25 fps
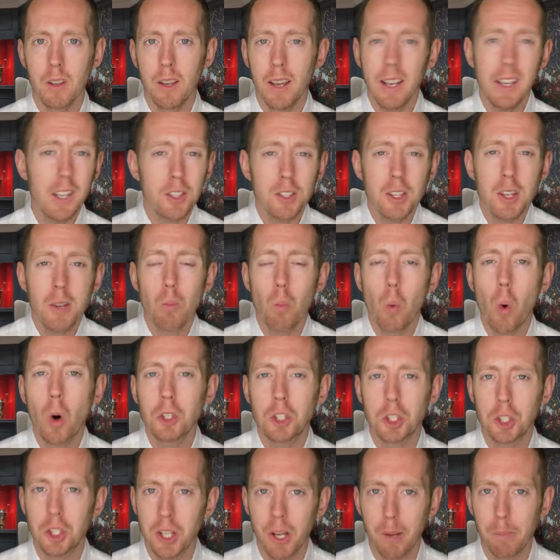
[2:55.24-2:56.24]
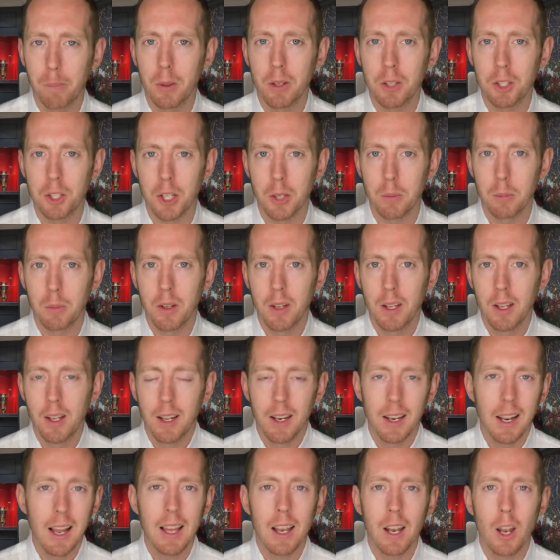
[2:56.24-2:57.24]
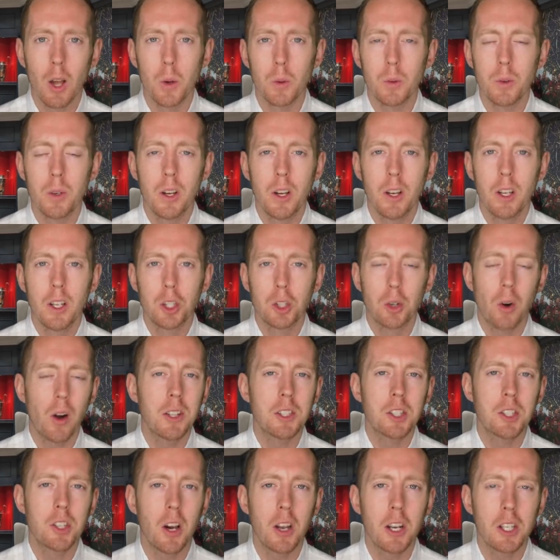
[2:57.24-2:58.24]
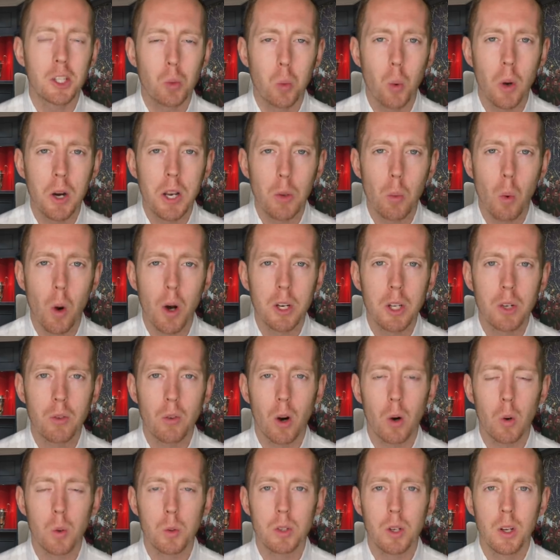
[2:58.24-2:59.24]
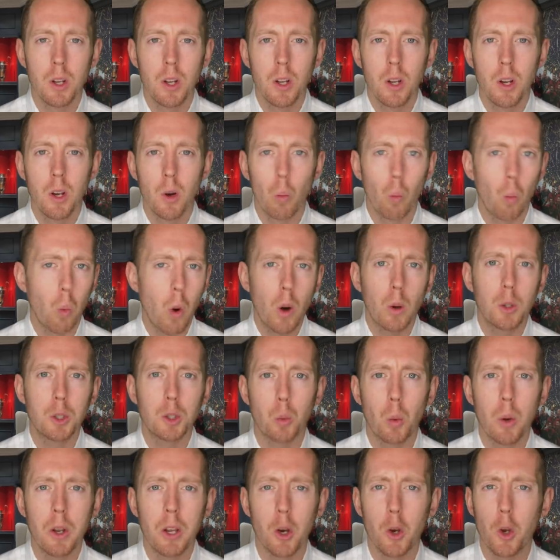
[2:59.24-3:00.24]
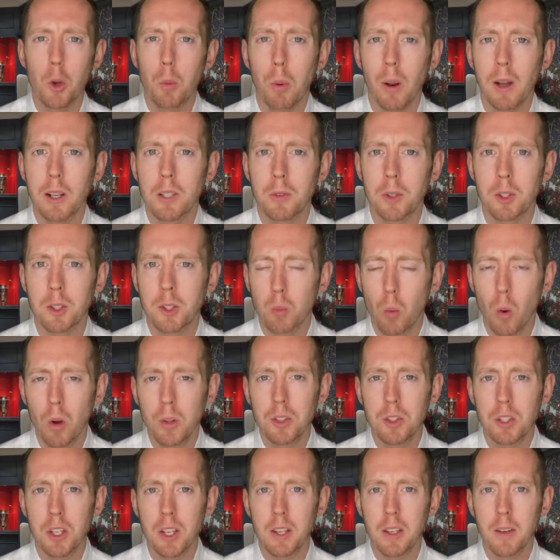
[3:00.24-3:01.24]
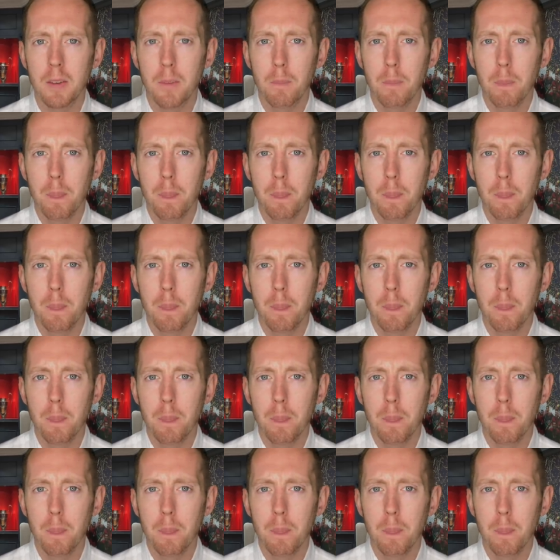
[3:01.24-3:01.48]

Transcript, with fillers: He doesn't even watch a championship, let alone try and sign a 21 year old Welsh winger who plays for Swansea.